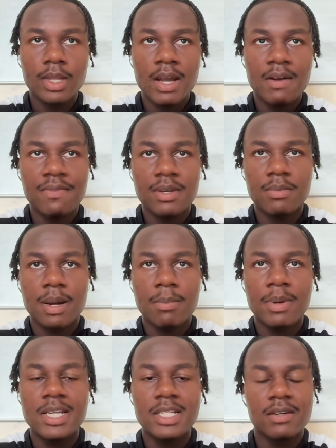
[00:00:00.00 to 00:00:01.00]
I think my
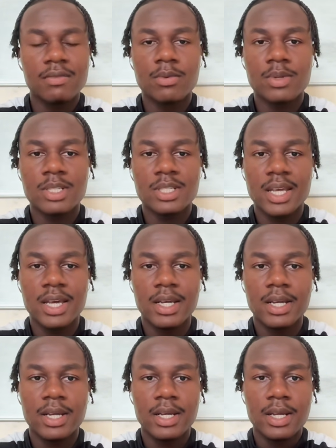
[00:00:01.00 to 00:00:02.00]
base level was there,
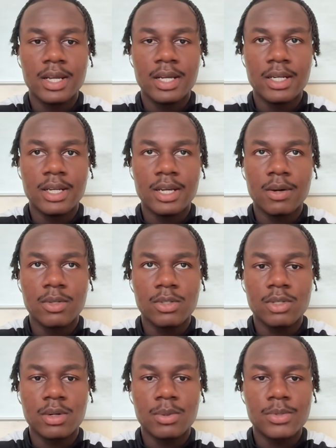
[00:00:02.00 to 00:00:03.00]
and I
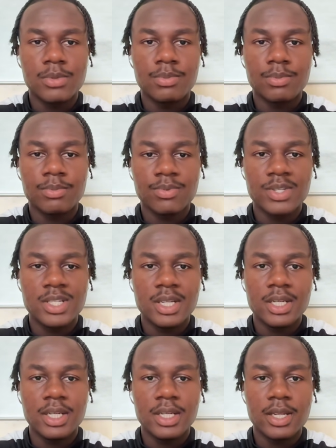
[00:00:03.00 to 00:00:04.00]
was
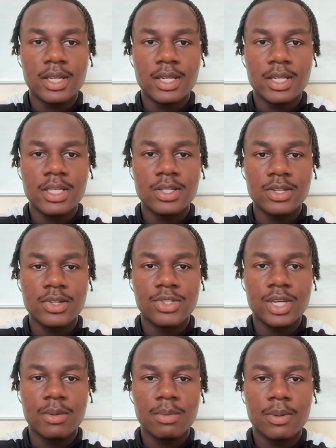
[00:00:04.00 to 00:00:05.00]
physically in decent
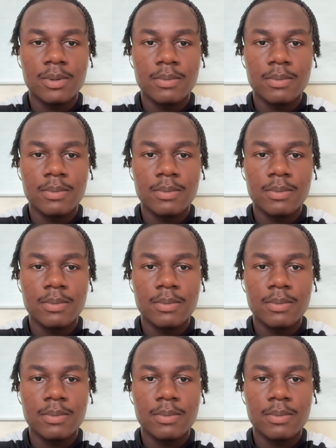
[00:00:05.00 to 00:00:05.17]
shape.